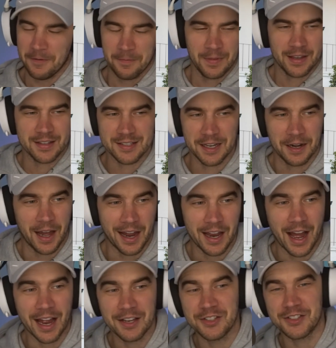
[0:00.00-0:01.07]
like I said,
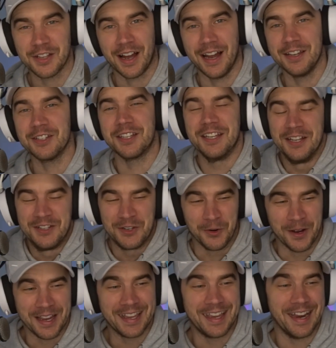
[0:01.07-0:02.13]
I just
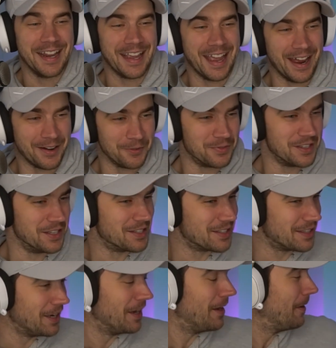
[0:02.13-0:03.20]
enjoy getting out of
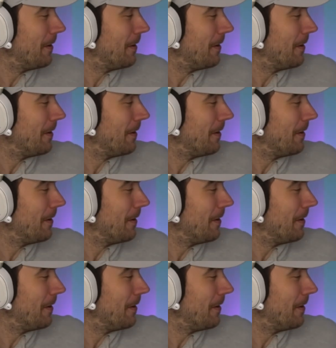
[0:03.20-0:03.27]
this